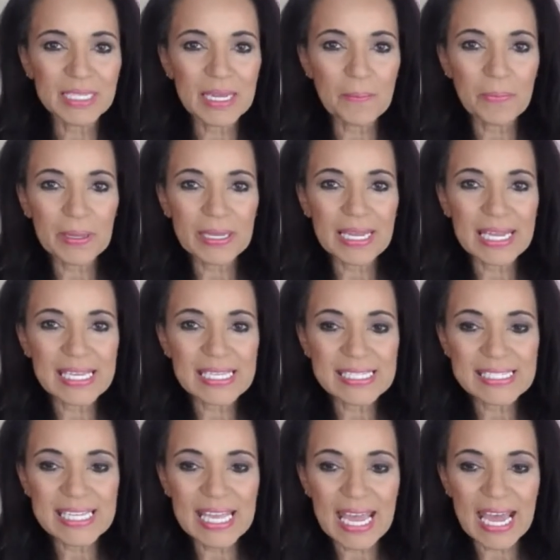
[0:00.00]

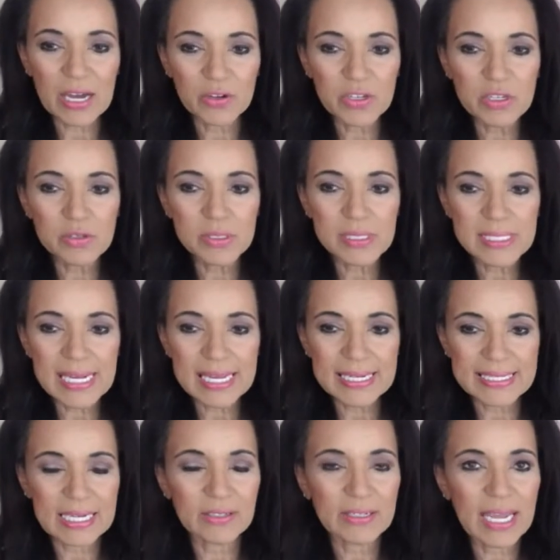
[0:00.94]
Because how do you stand
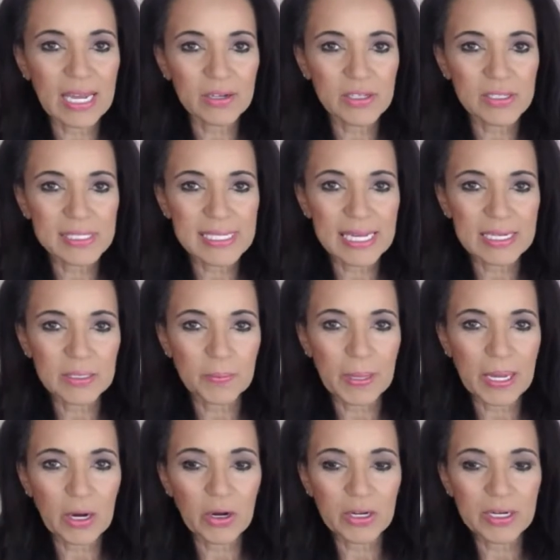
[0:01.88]
out? How do you stand
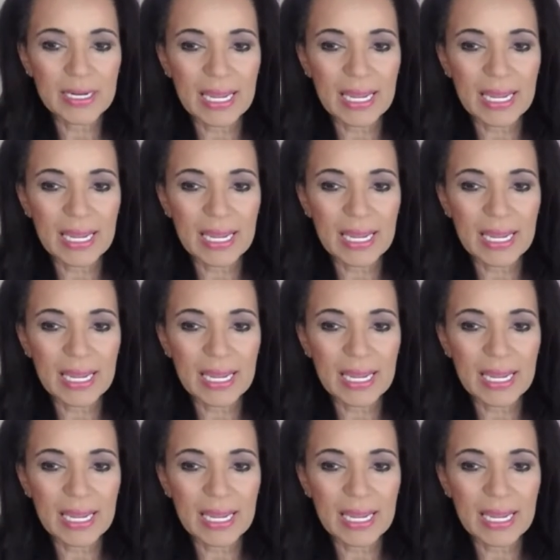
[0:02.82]
apart?